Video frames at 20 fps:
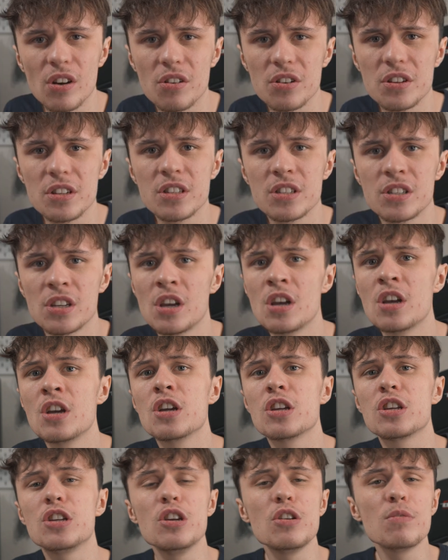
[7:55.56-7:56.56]
lines,
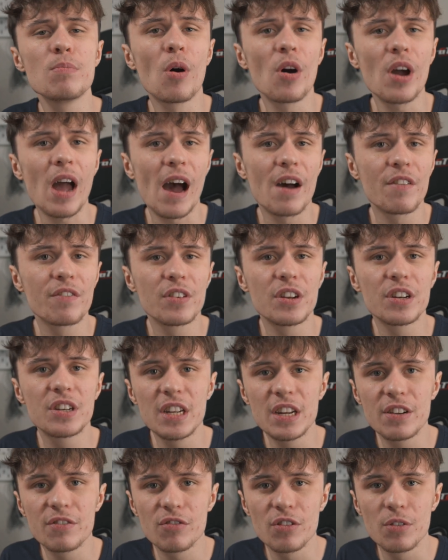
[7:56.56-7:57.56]
you might
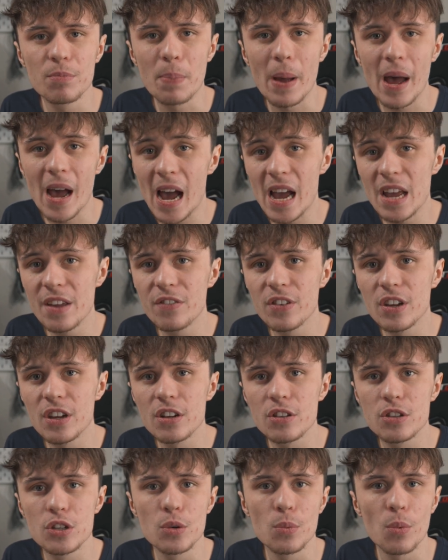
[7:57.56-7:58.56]
have different
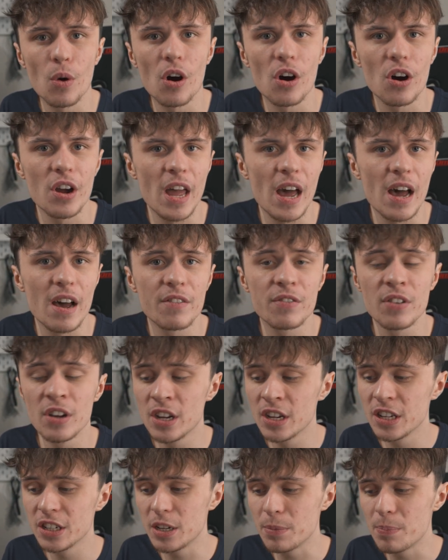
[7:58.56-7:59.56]
behavior to what I have,
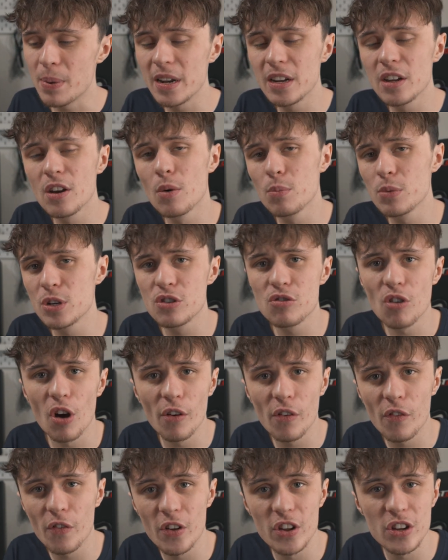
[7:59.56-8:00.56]
depending on which
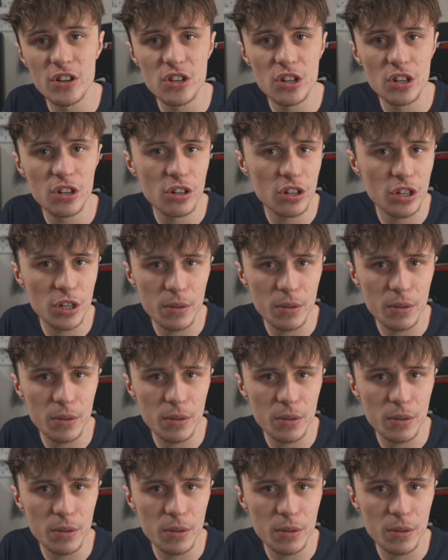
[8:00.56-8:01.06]
driver version